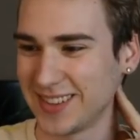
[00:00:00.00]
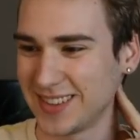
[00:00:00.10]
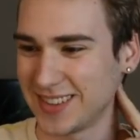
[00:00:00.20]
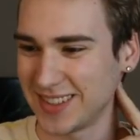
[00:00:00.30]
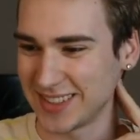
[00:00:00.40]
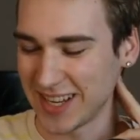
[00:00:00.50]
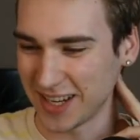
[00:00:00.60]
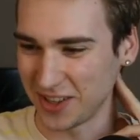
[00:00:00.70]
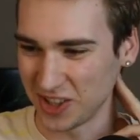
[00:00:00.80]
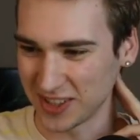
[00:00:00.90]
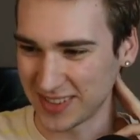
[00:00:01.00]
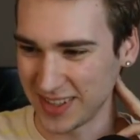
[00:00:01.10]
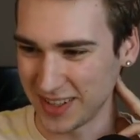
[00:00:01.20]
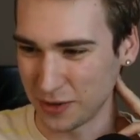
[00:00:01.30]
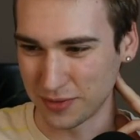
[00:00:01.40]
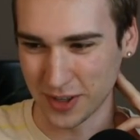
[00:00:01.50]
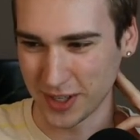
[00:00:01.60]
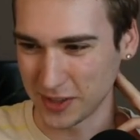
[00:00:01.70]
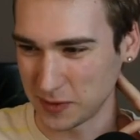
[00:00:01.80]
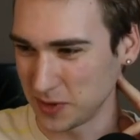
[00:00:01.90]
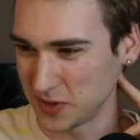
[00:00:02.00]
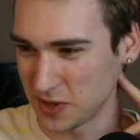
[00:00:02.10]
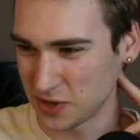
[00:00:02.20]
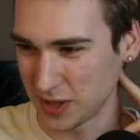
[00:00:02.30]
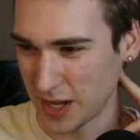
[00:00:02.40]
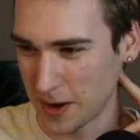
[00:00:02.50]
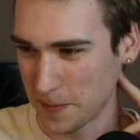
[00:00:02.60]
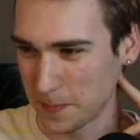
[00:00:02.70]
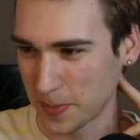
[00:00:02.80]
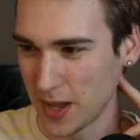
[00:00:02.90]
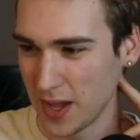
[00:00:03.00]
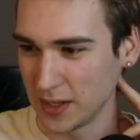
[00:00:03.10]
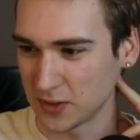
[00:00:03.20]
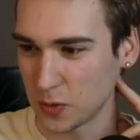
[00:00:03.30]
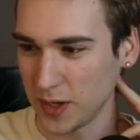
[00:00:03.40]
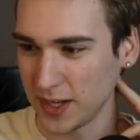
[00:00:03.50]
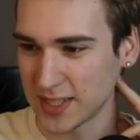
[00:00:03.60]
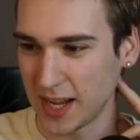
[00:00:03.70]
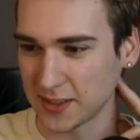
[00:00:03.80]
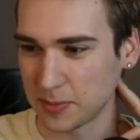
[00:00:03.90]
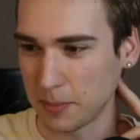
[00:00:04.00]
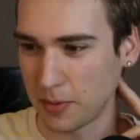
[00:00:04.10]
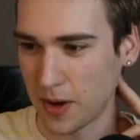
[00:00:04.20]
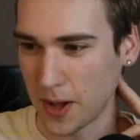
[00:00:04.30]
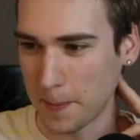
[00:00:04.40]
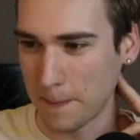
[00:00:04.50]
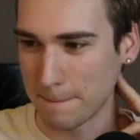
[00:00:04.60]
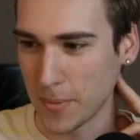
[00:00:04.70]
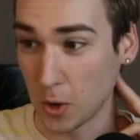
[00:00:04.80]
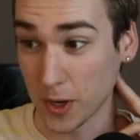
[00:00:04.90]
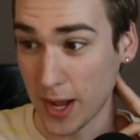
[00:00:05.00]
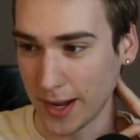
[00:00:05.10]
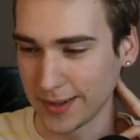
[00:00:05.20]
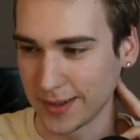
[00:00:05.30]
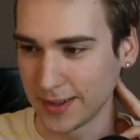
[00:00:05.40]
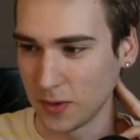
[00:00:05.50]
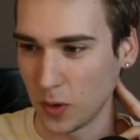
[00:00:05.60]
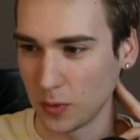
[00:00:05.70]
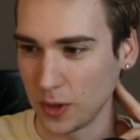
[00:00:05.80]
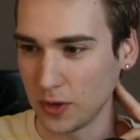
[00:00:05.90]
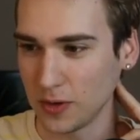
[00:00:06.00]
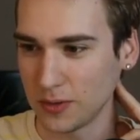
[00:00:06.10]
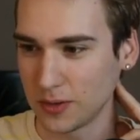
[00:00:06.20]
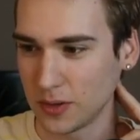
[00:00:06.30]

to take a look-see over in his position there. His queen attacks my pawn. Okay, what do?